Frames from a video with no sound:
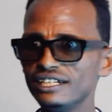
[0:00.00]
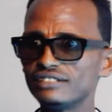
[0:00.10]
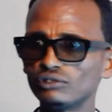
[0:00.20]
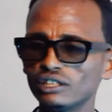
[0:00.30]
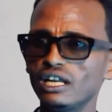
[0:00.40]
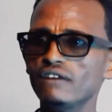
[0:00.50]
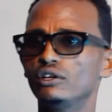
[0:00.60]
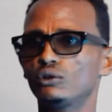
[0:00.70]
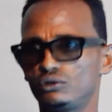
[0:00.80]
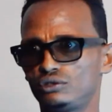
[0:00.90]
a straight
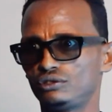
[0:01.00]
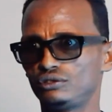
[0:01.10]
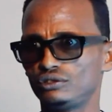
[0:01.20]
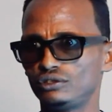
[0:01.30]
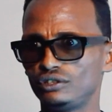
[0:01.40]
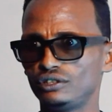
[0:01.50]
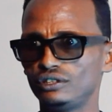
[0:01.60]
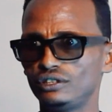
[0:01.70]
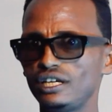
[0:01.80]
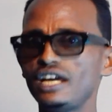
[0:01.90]
level road.
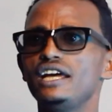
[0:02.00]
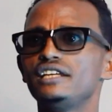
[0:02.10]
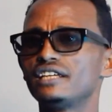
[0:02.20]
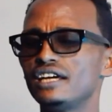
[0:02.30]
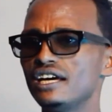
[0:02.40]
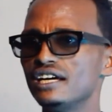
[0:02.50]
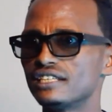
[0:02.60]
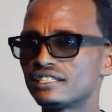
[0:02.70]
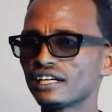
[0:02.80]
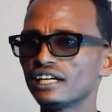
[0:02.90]
And
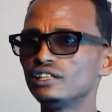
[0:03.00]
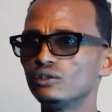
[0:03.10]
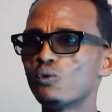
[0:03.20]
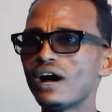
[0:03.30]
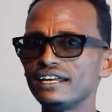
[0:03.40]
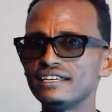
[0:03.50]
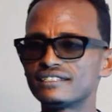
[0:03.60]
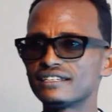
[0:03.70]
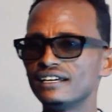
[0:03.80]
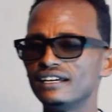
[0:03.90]
the second one
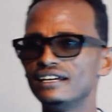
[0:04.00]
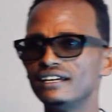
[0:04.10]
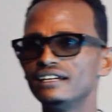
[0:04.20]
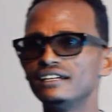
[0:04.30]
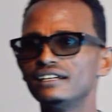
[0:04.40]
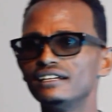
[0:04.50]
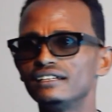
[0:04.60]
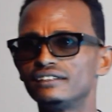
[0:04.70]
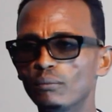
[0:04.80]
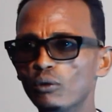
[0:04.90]
is
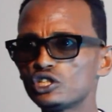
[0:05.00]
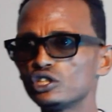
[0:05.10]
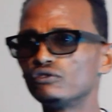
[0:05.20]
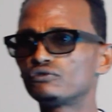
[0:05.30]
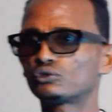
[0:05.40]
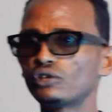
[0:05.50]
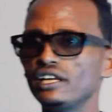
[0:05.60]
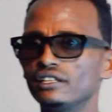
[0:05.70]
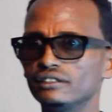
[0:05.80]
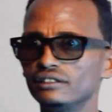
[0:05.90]
the motion of
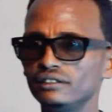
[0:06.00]
train